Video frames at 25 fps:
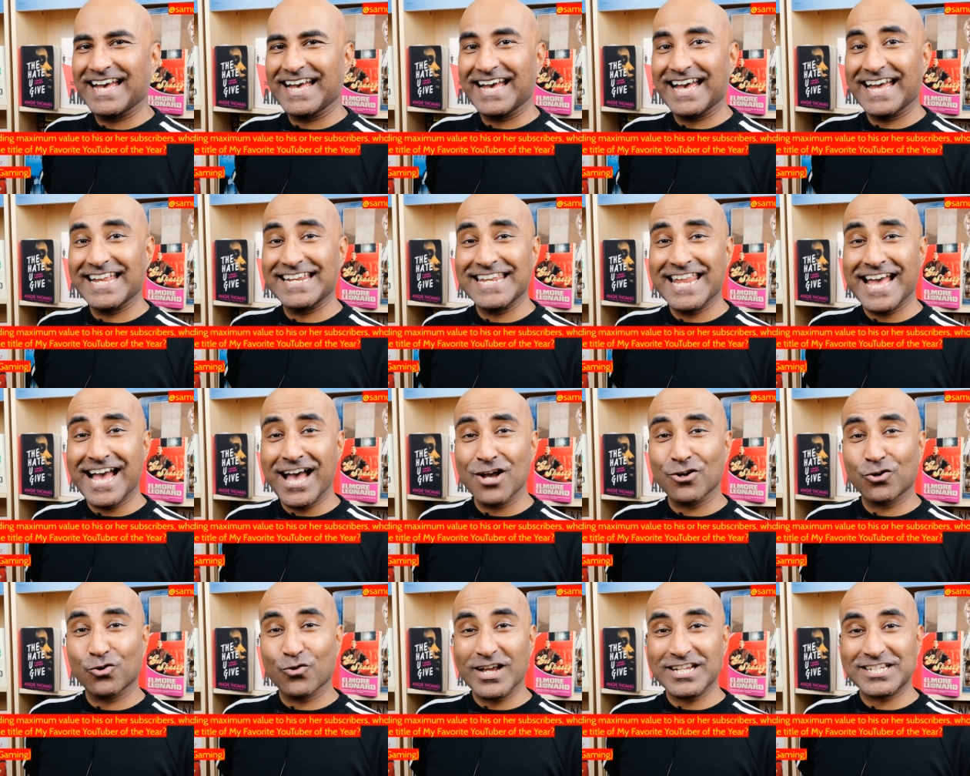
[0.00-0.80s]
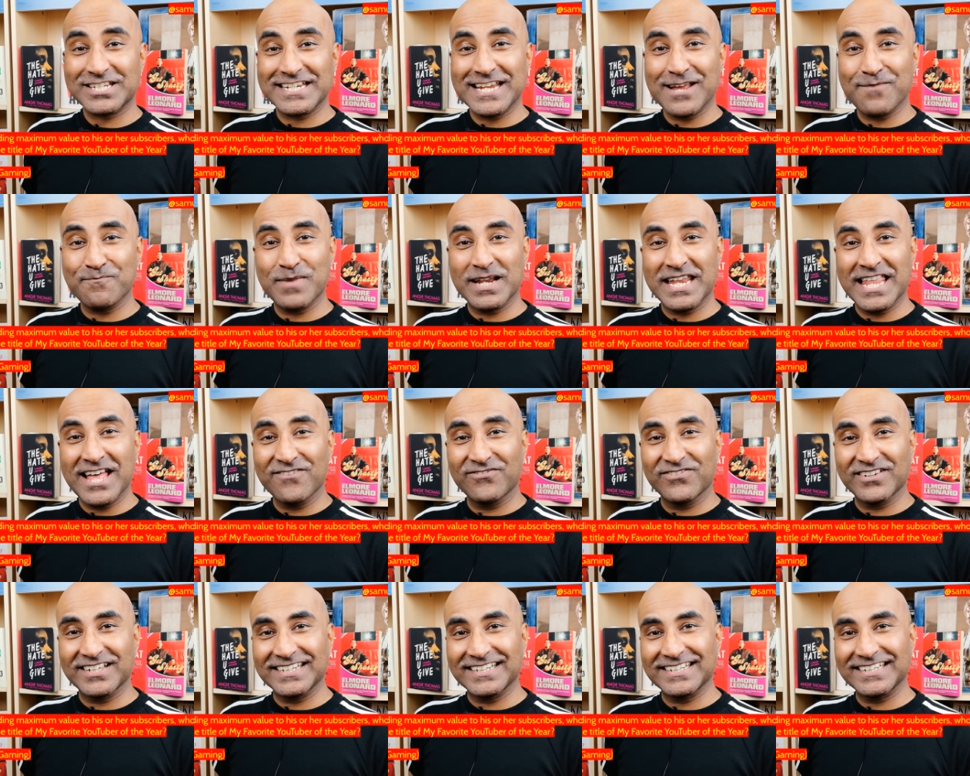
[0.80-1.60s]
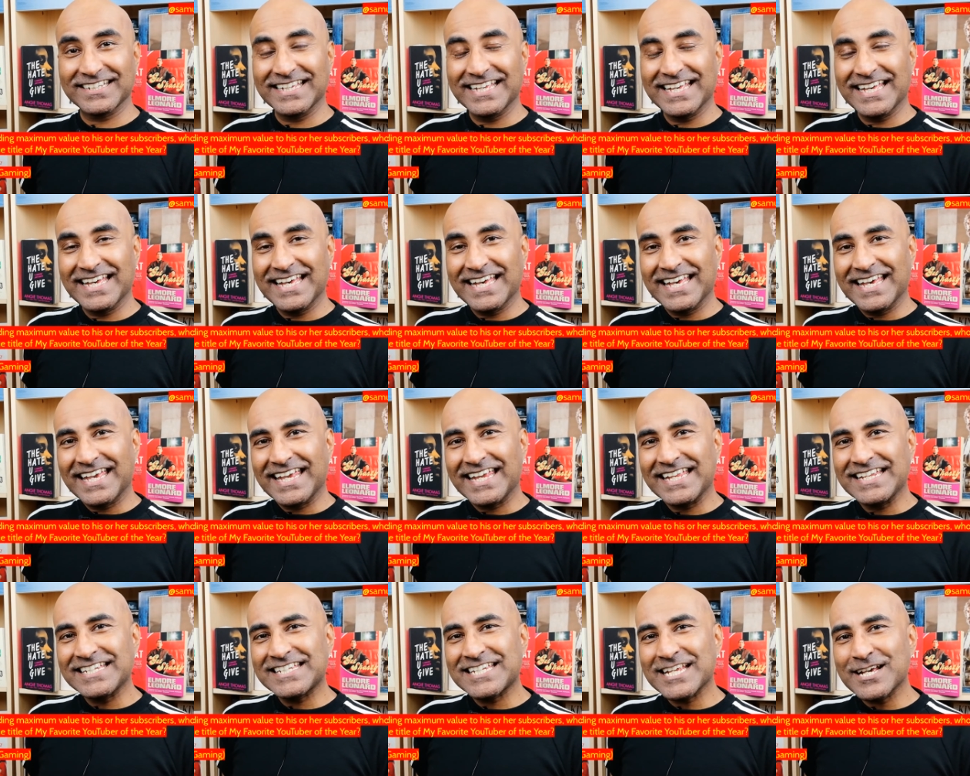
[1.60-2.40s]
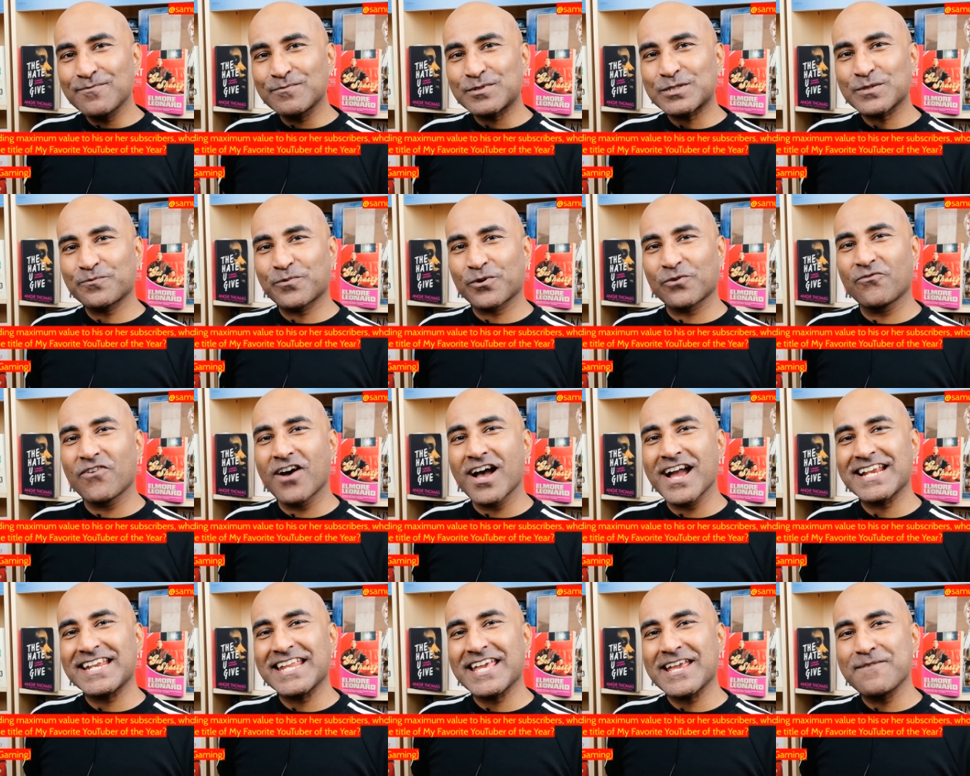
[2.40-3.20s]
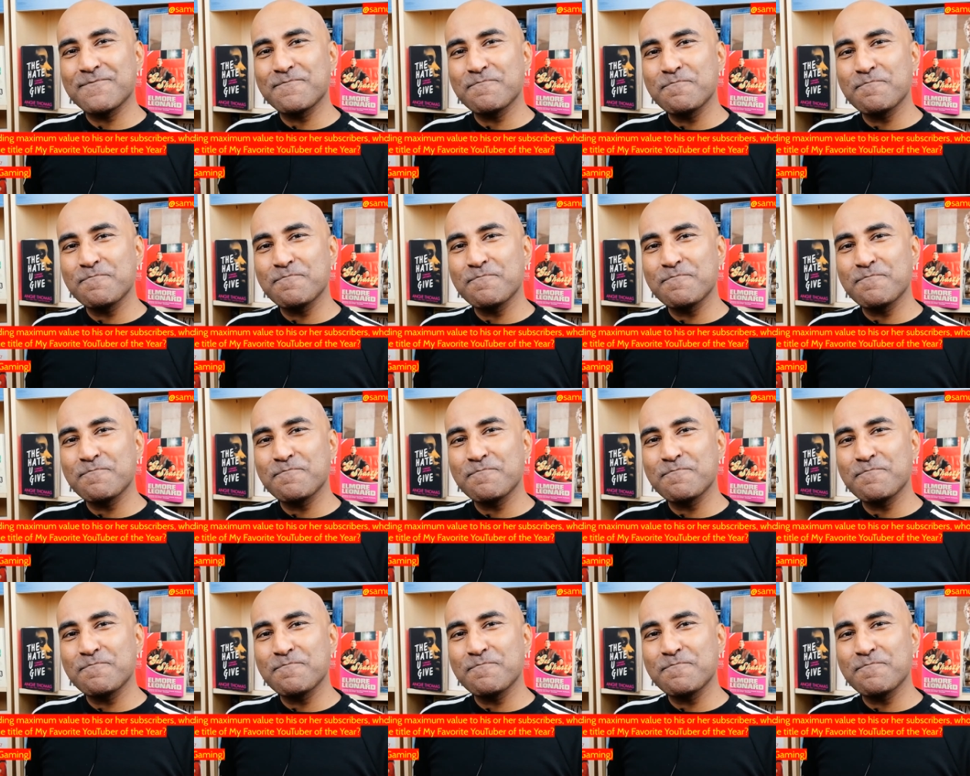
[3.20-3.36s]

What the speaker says: And now question number 11. In terms of providing